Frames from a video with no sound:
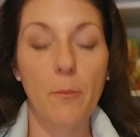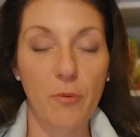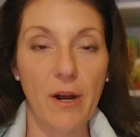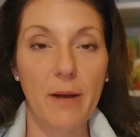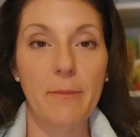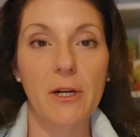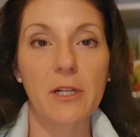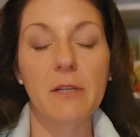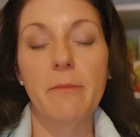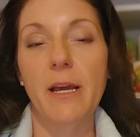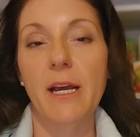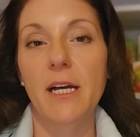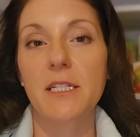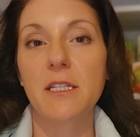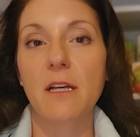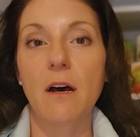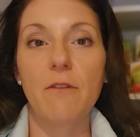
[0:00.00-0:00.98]
primarily
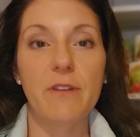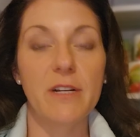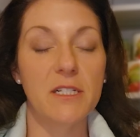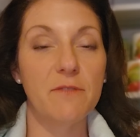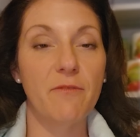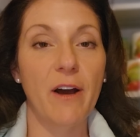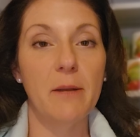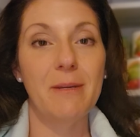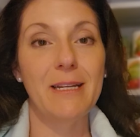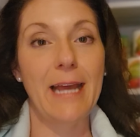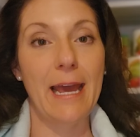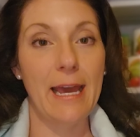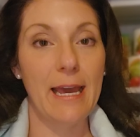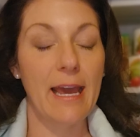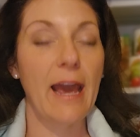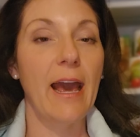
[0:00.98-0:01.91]
because of its vitamin A